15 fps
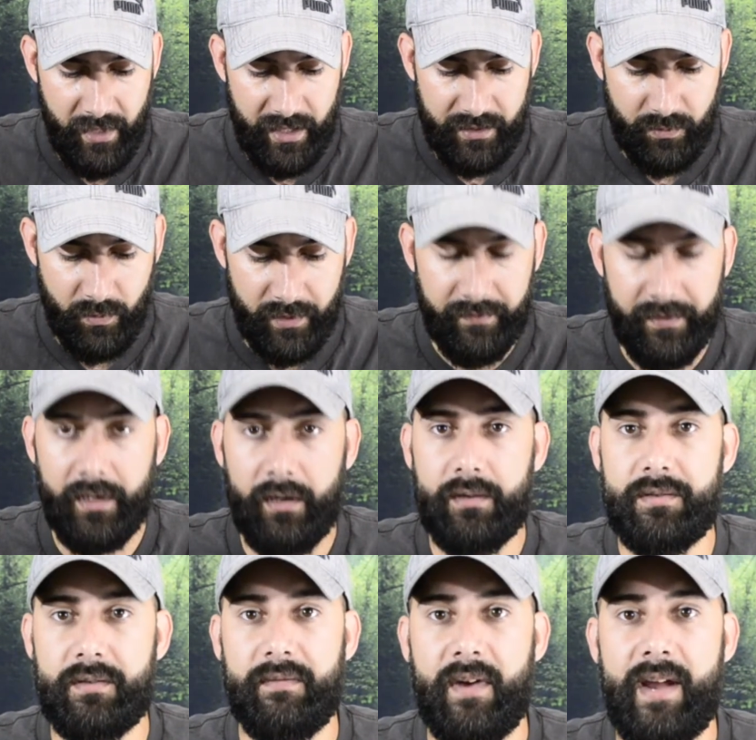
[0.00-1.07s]
as one of
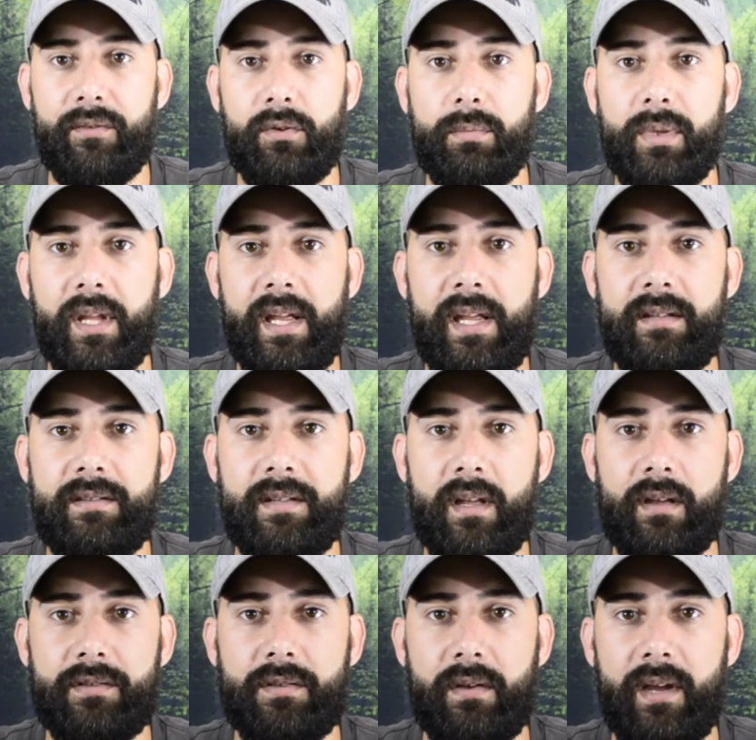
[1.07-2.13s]
their survival blades.
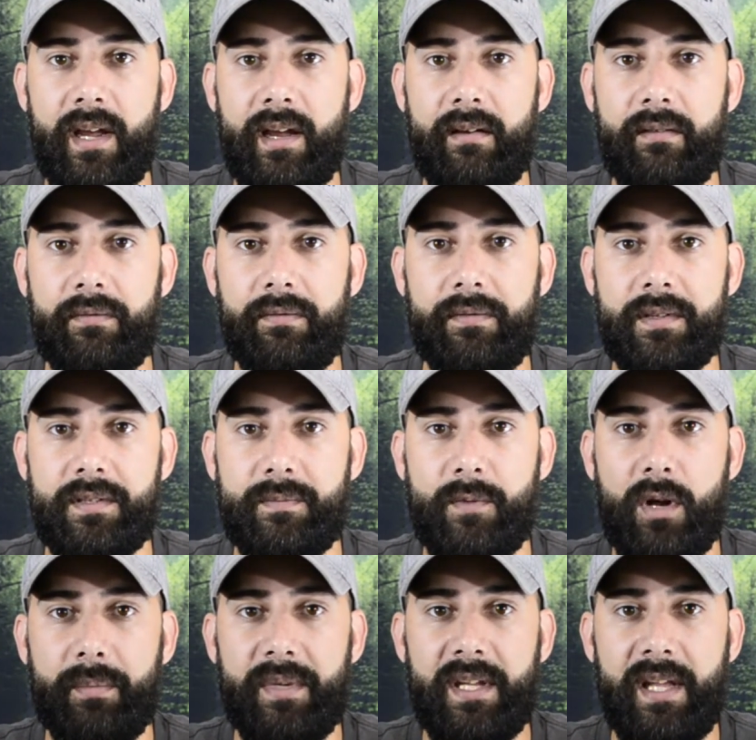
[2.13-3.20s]
They also have the
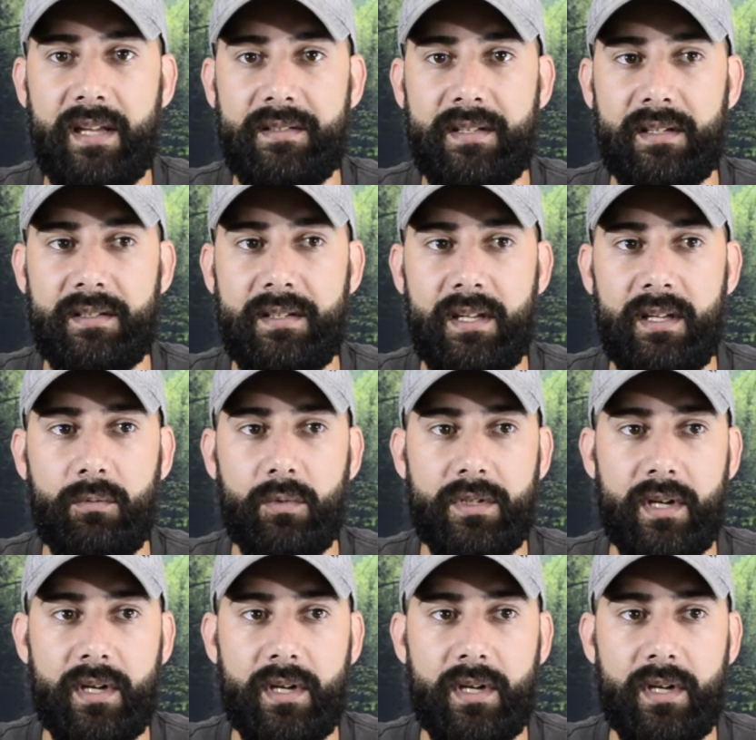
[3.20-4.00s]
small BK-10,